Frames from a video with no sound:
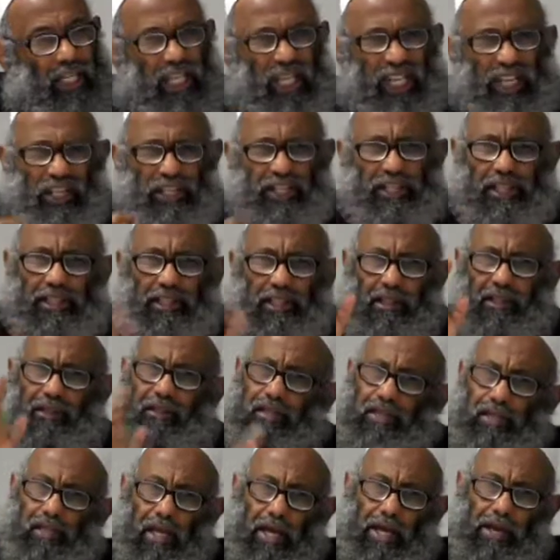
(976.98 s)
he rejected
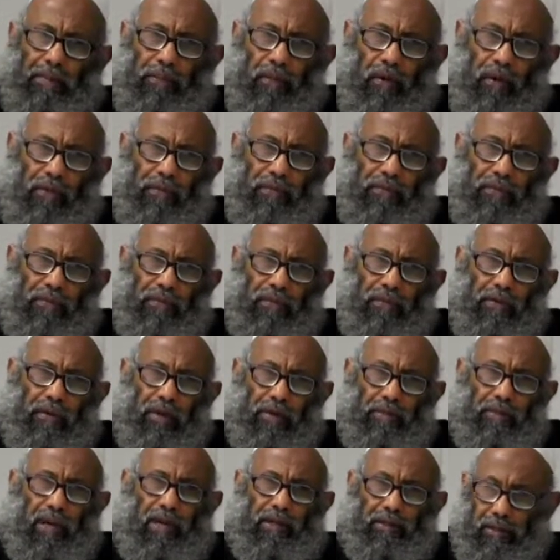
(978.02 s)
this type of
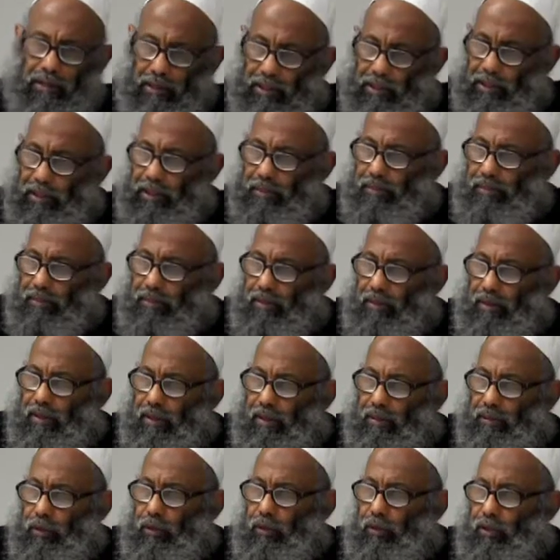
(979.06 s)
partnership
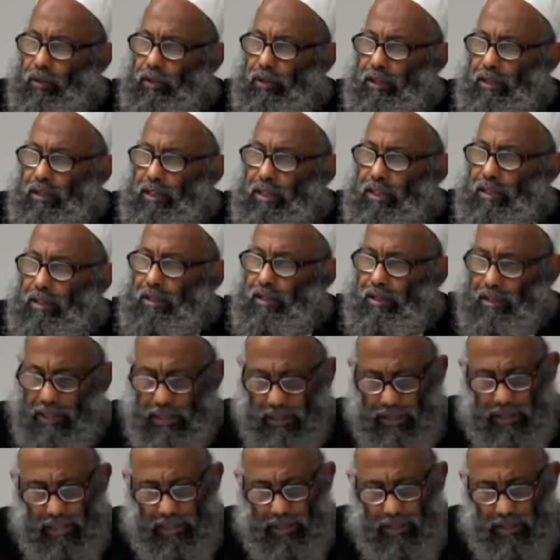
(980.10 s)
because he
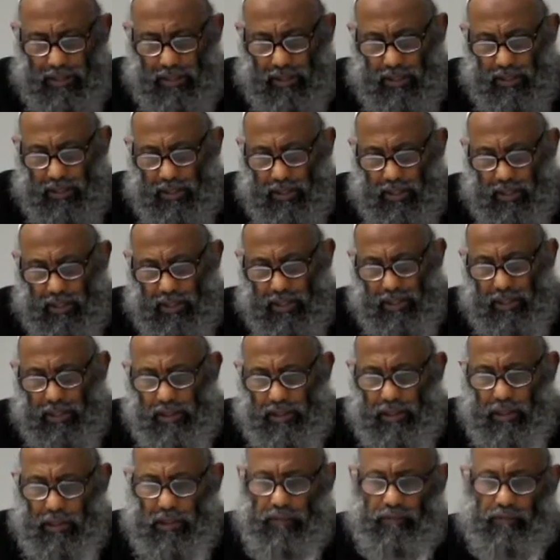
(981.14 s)
says
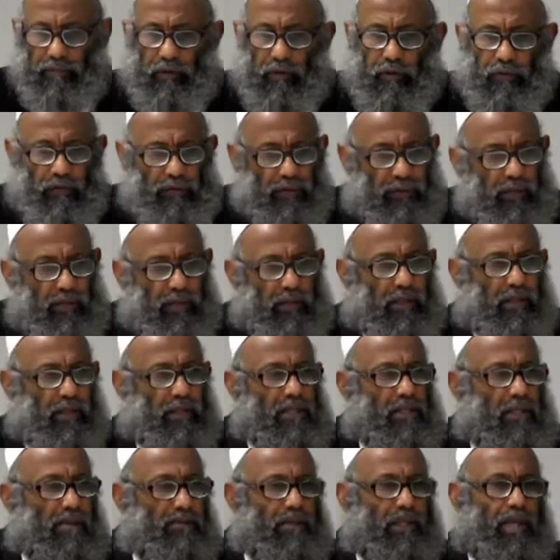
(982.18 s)
it involves
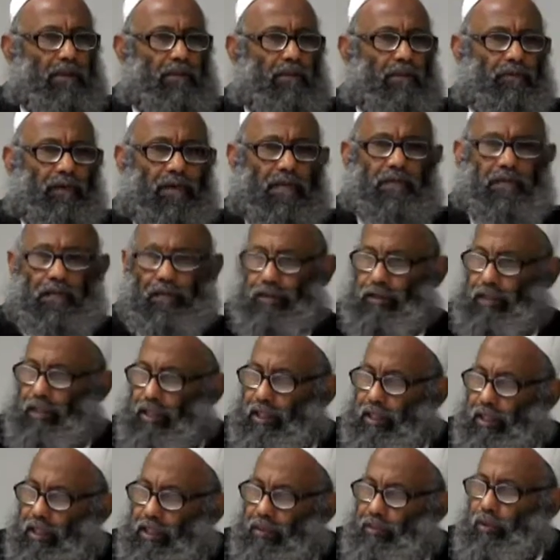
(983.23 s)
some types of
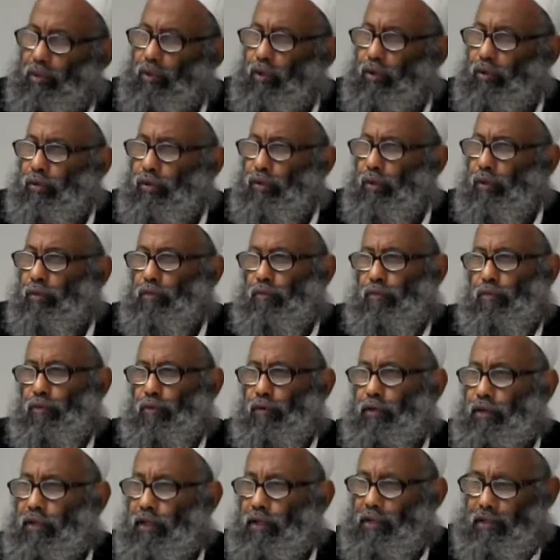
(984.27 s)
uncertainty. Because
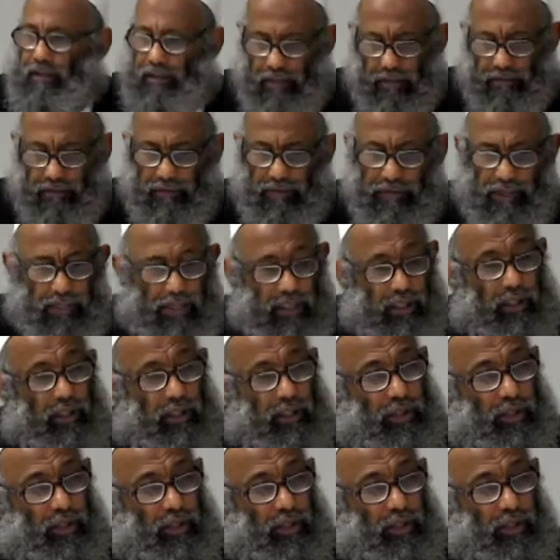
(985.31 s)
for definitely,